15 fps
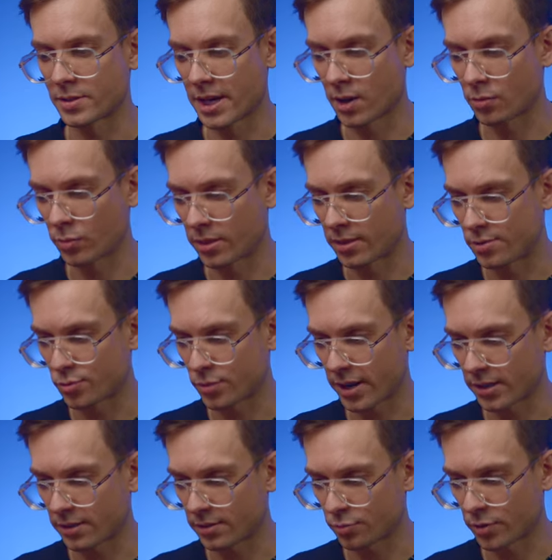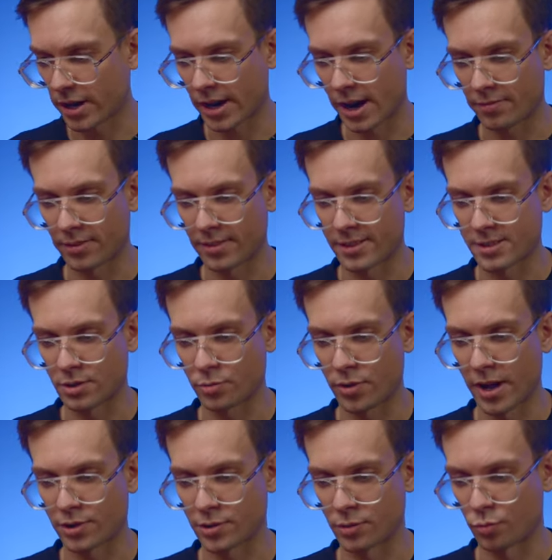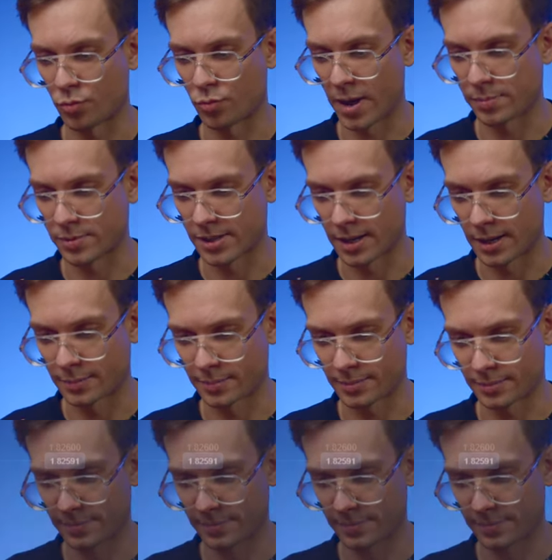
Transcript: down with the trend right after this correction wraps up.